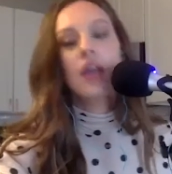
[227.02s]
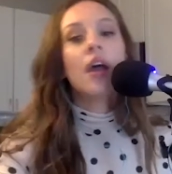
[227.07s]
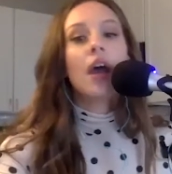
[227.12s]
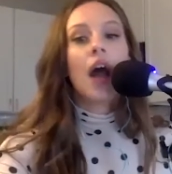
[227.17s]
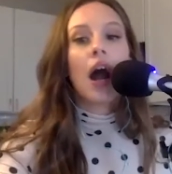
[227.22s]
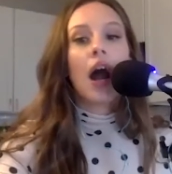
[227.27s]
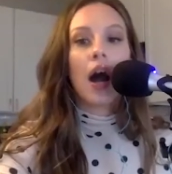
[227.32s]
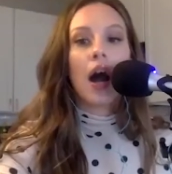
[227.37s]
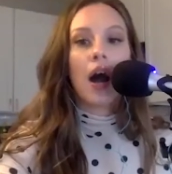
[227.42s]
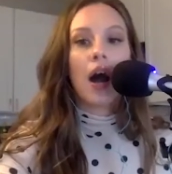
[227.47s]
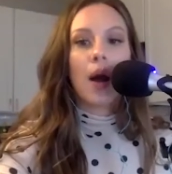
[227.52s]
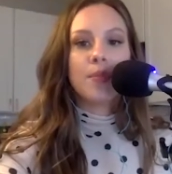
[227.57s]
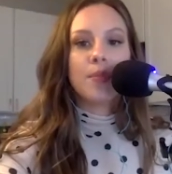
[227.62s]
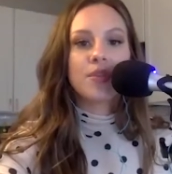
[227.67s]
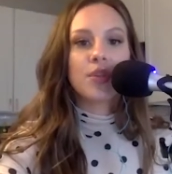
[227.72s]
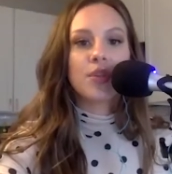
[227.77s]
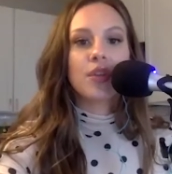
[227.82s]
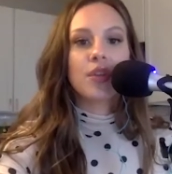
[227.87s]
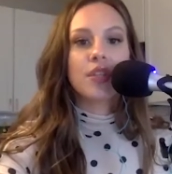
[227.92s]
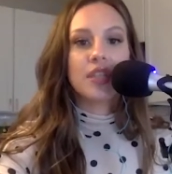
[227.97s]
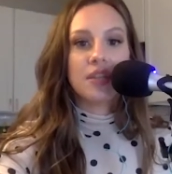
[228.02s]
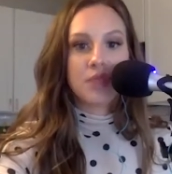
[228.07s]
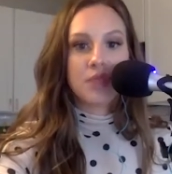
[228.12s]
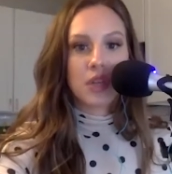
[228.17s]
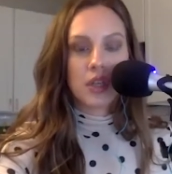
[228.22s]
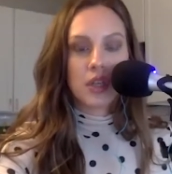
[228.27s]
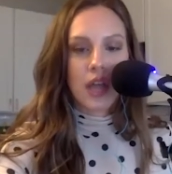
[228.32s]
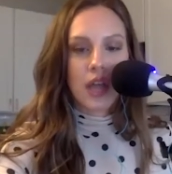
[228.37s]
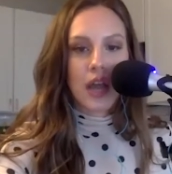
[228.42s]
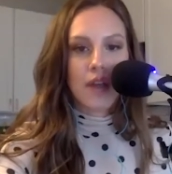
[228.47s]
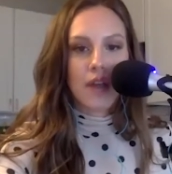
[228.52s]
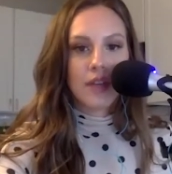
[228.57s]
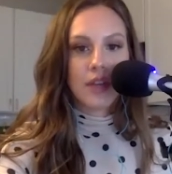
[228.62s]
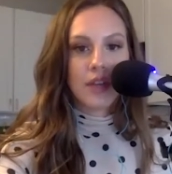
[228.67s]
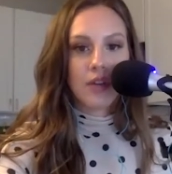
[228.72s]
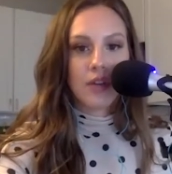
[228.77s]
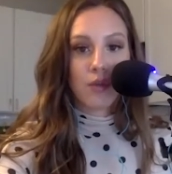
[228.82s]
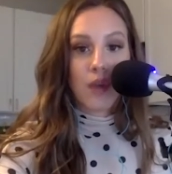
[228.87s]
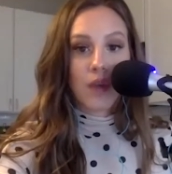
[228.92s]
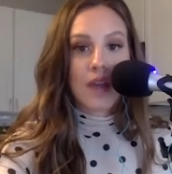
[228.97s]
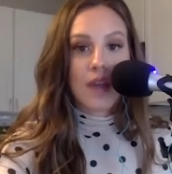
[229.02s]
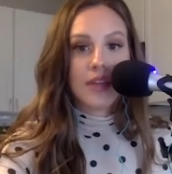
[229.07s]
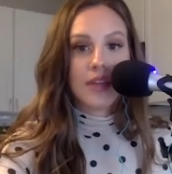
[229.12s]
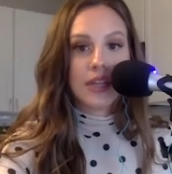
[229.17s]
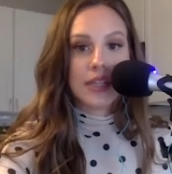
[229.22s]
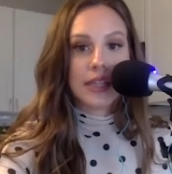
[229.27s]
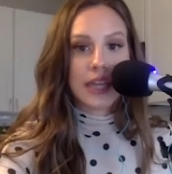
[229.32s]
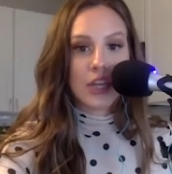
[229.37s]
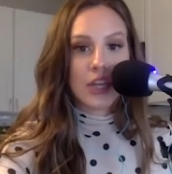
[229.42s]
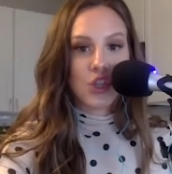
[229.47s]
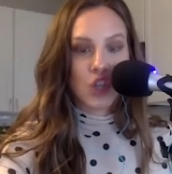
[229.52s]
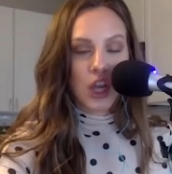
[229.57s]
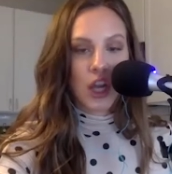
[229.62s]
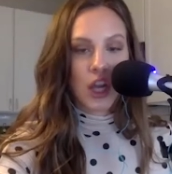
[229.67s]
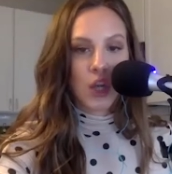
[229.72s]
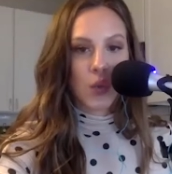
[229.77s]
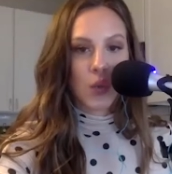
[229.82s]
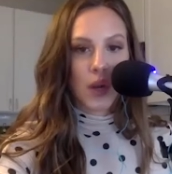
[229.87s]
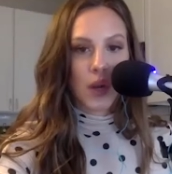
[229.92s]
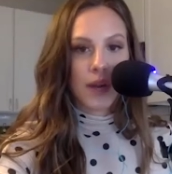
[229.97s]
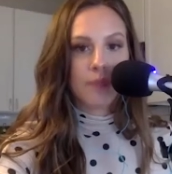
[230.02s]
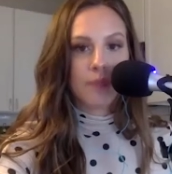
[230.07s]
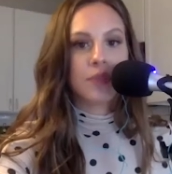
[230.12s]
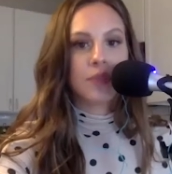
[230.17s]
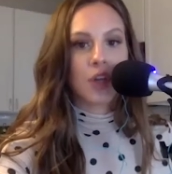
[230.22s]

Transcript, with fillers: Um, so the teams are alive, arriving in late January.